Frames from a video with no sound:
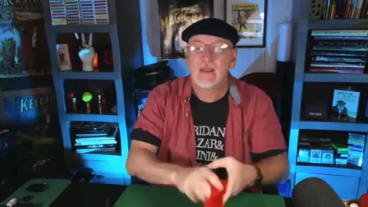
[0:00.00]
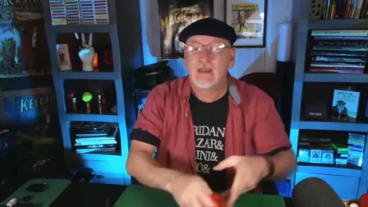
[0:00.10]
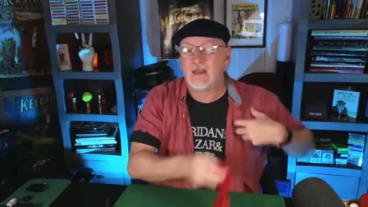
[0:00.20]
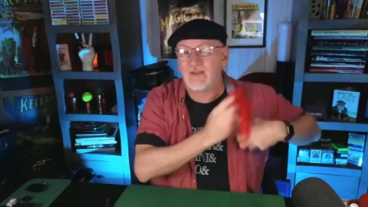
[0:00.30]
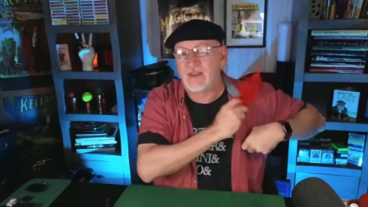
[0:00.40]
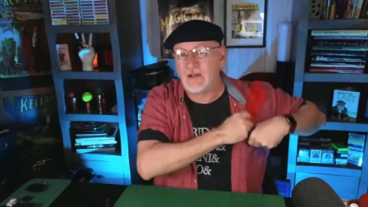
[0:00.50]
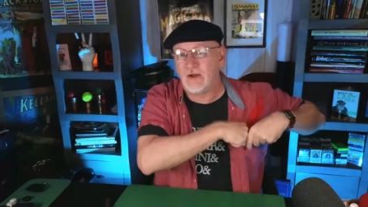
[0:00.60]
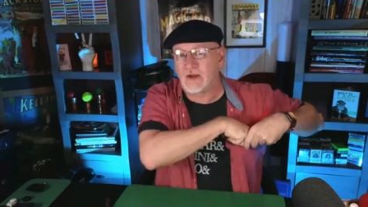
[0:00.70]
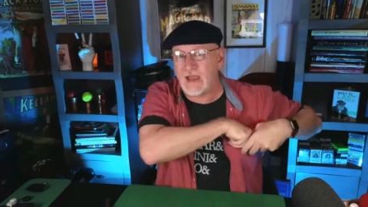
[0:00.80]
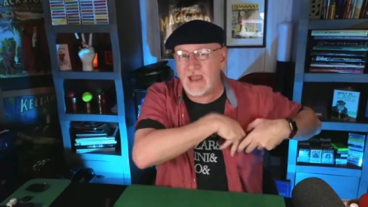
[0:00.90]
I say,
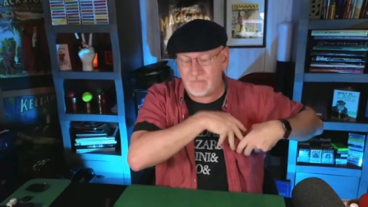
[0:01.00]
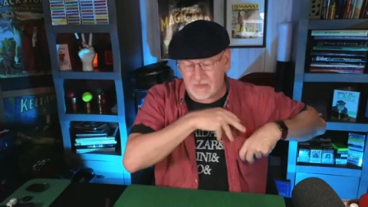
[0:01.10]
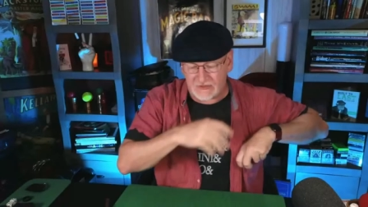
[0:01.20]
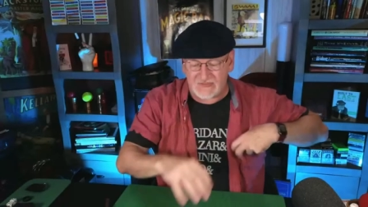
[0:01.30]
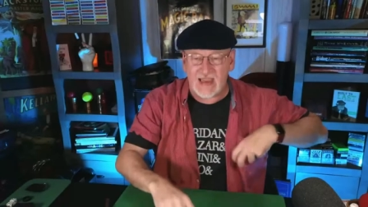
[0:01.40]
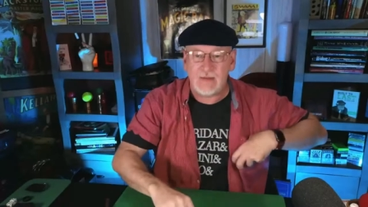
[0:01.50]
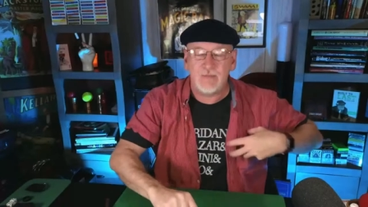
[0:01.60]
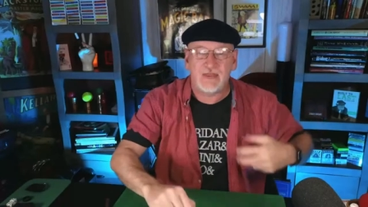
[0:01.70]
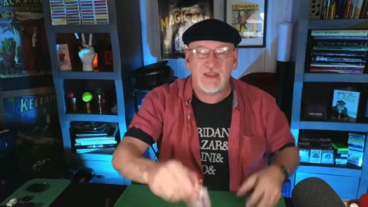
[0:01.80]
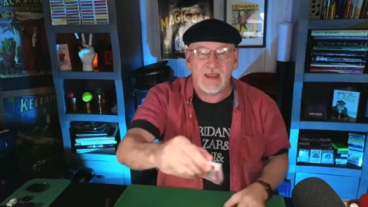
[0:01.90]
look, I have the
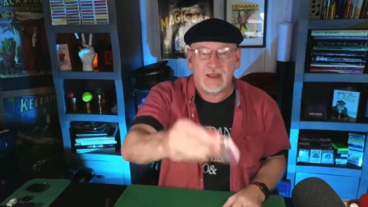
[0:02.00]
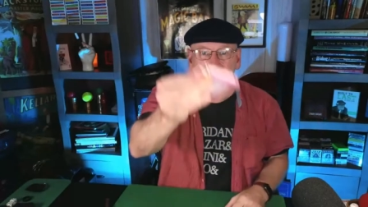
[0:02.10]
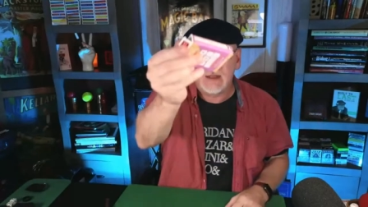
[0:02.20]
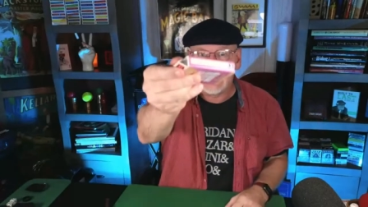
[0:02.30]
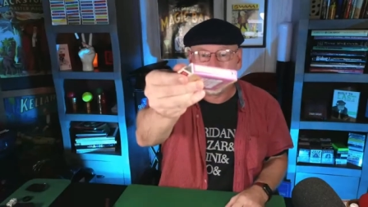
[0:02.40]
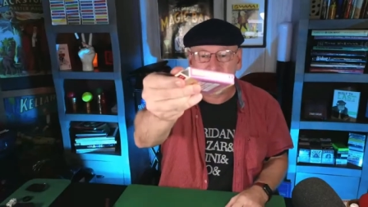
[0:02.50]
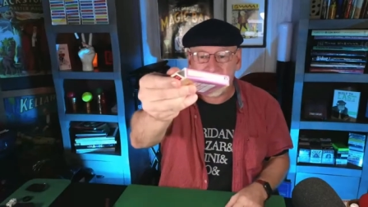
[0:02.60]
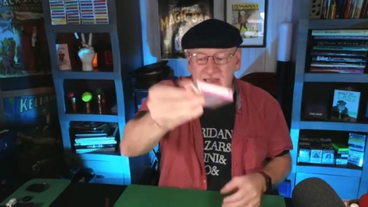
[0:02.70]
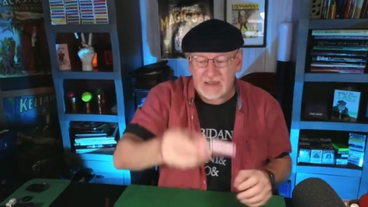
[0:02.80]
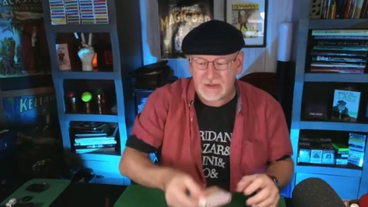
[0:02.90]
same thing in
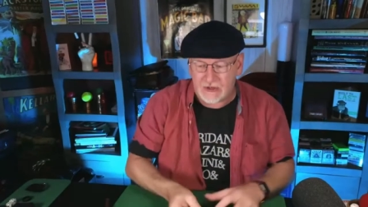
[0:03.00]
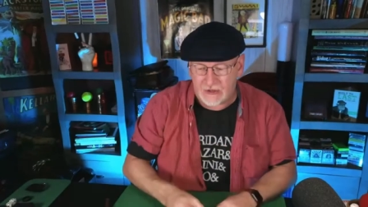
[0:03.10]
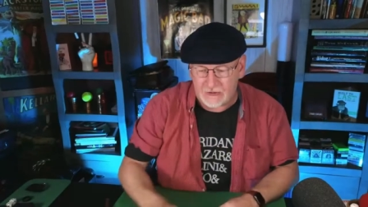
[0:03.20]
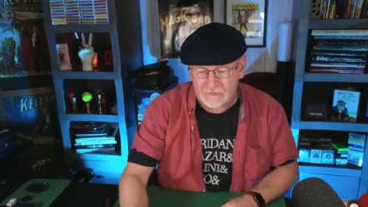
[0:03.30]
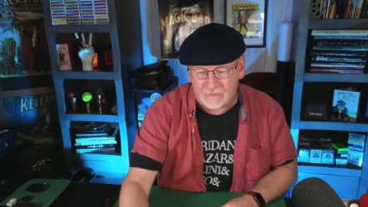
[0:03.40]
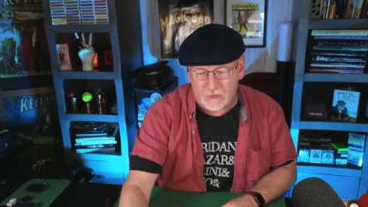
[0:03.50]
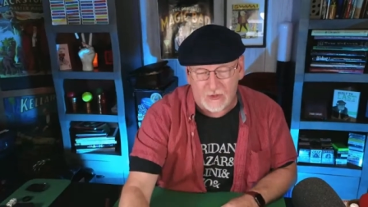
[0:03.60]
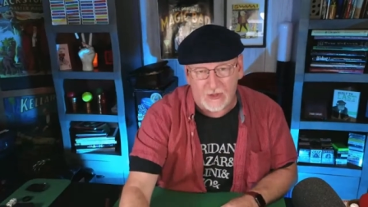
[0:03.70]
playing card form.